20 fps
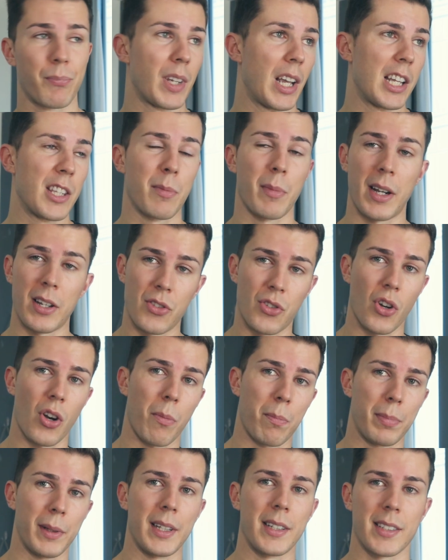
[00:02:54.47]
at my
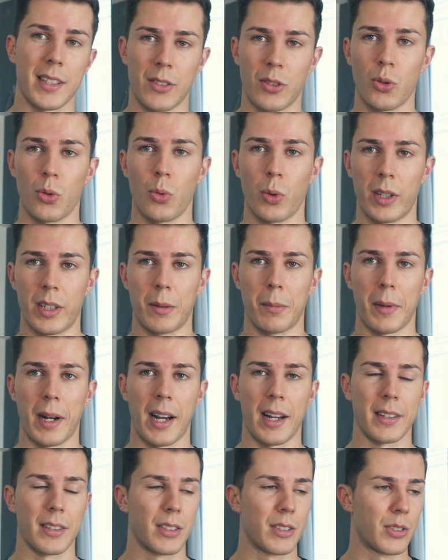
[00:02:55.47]
job place, I do wear a
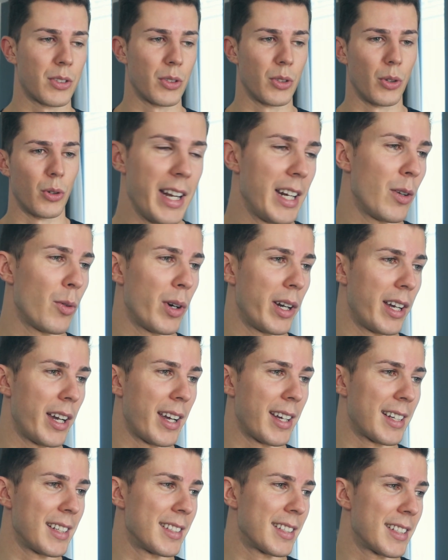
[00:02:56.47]
mask. So anyway,
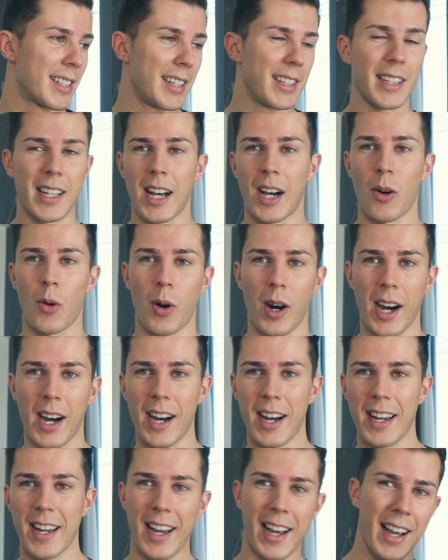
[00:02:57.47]
I can say now
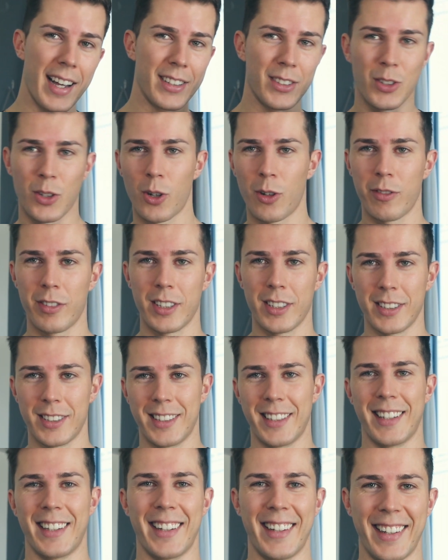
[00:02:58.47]
I had COVID.
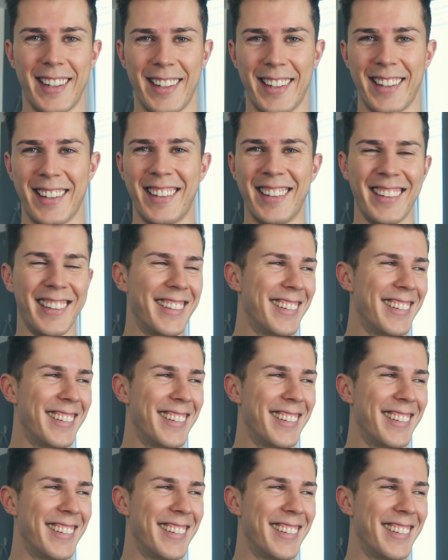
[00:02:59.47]
Yay.